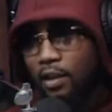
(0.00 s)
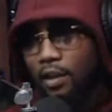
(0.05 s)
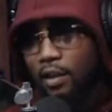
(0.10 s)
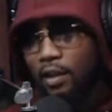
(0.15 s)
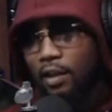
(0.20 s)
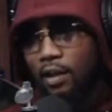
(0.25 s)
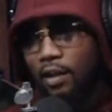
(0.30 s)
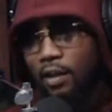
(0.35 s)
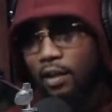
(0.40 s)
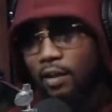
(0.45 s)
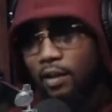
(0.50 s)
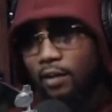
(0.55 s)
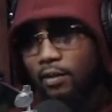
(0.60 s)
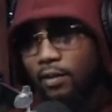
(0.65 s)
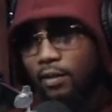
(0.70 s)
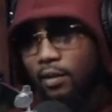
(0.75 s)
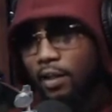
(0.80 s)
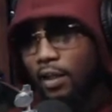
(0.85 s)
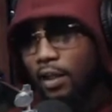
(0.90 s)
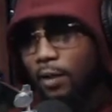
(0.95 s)
and
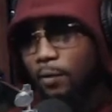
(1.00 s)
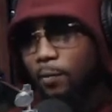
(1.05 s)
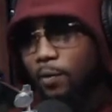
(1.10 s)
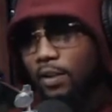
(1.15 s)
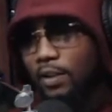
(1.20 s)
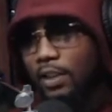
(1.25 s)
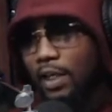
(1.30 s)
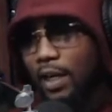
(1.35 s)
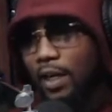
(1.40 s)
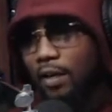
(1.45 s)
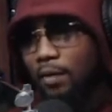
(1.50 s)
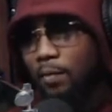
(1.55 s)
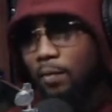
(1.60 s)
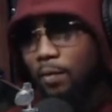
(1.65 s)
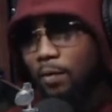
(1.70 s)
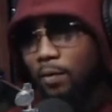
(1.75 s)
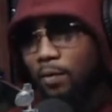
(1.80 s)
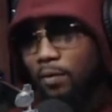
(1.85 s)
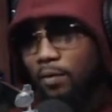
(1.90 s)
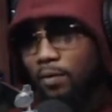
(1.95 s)
he wasn't
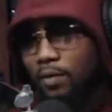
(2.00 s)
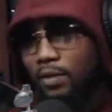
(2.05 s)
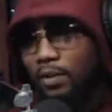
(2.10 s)
able